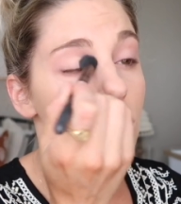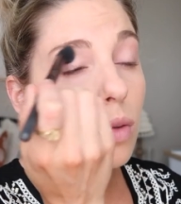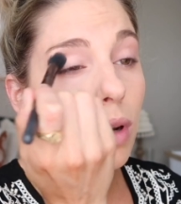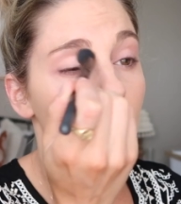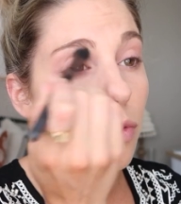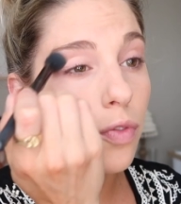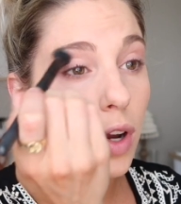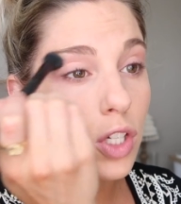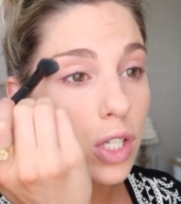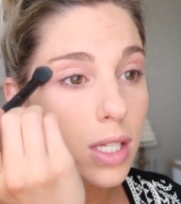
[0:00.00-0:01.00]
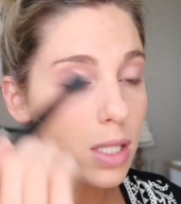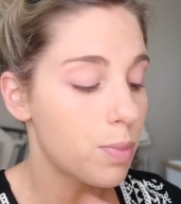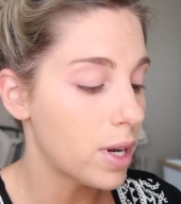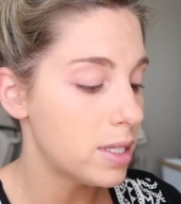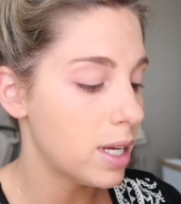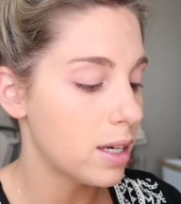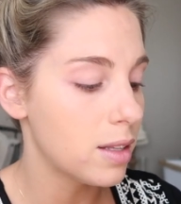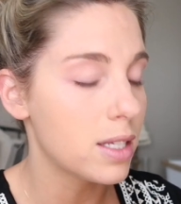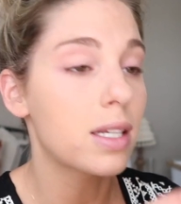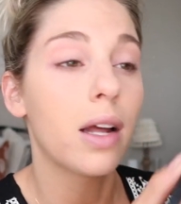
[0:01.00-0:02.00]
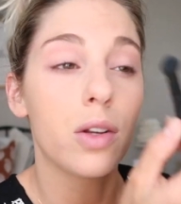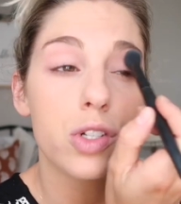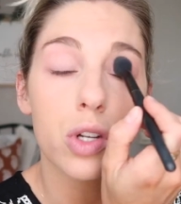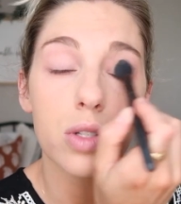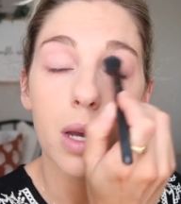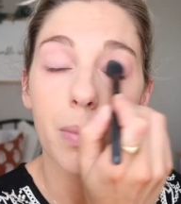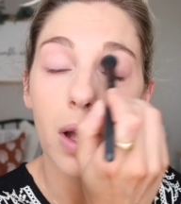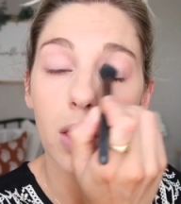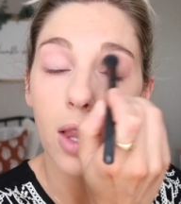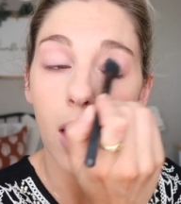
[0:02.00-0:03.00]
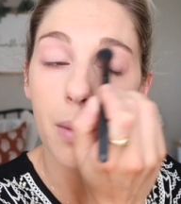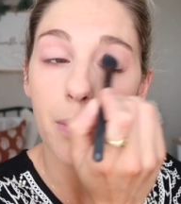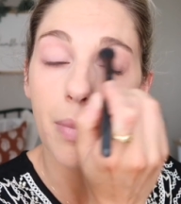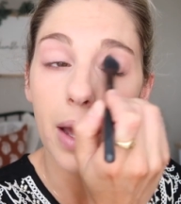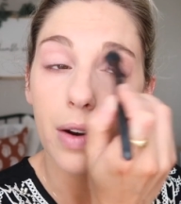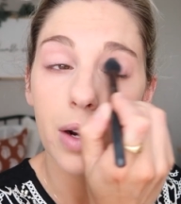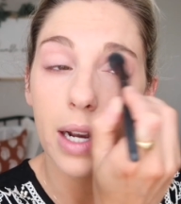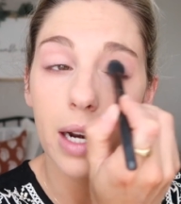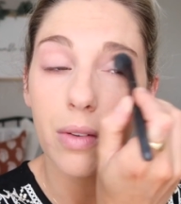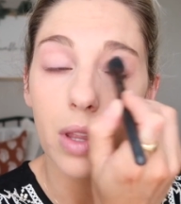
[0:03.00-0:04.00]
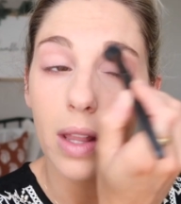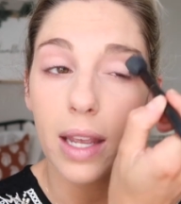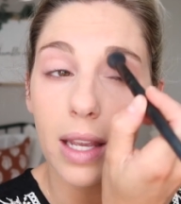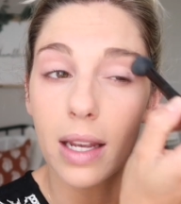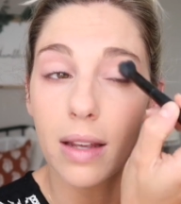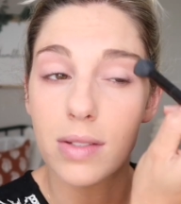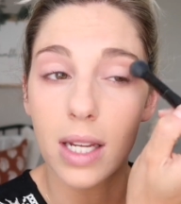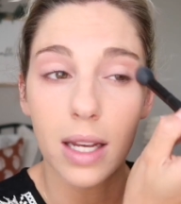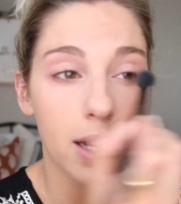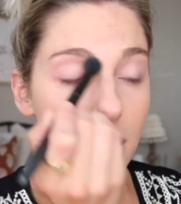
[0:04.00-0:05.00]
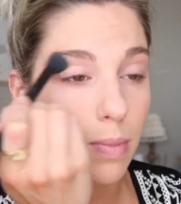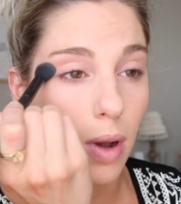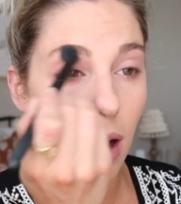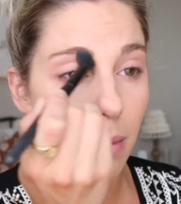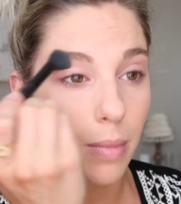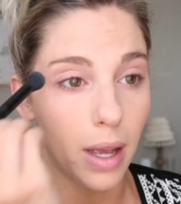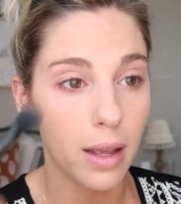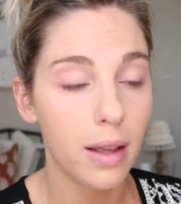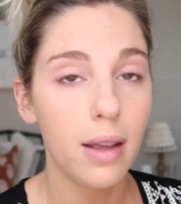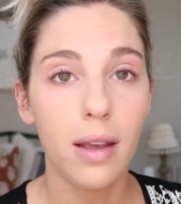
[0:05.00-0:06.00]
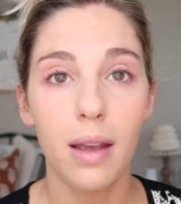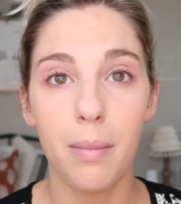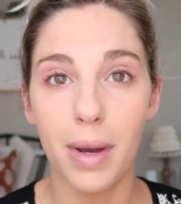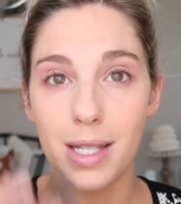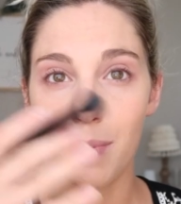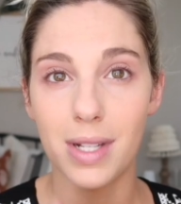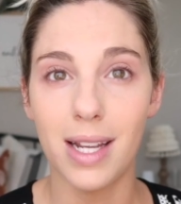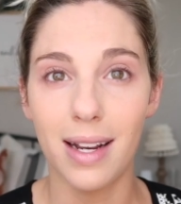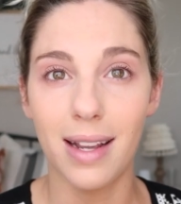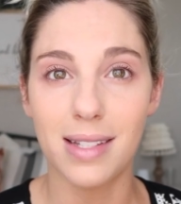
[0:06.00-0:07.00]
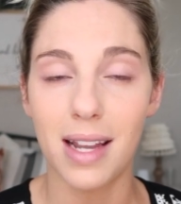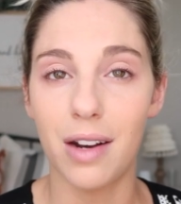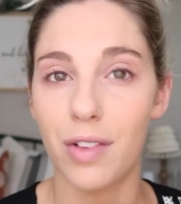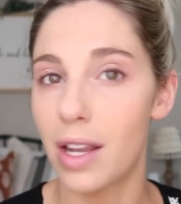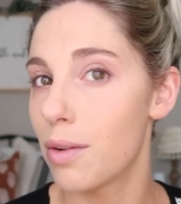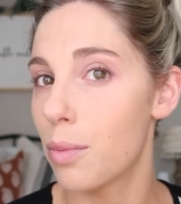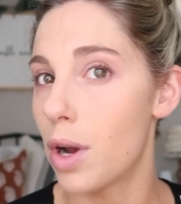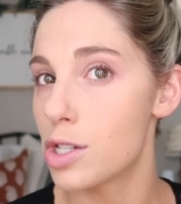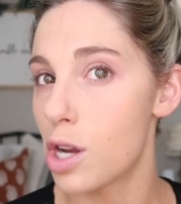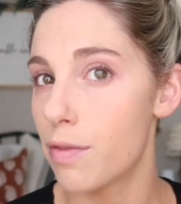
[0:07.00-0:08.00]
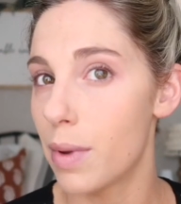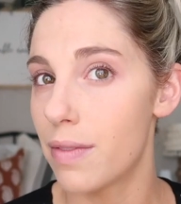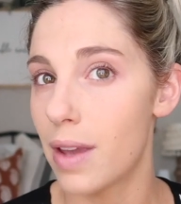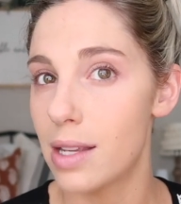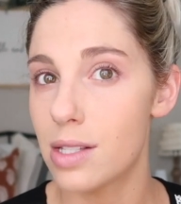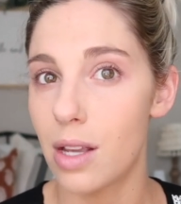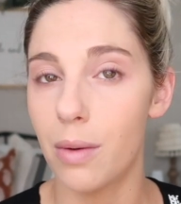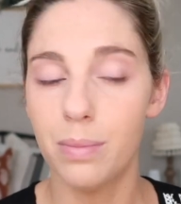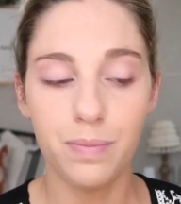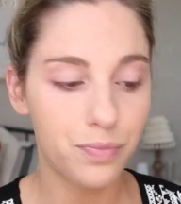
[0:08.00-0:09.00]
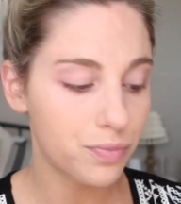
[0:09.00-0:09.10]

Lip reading: So when I'm freshly spray tanned, this color shows up a lot better, and I really like it. It gives like a nice pop, but my spray tan has kind of like washed off my face, so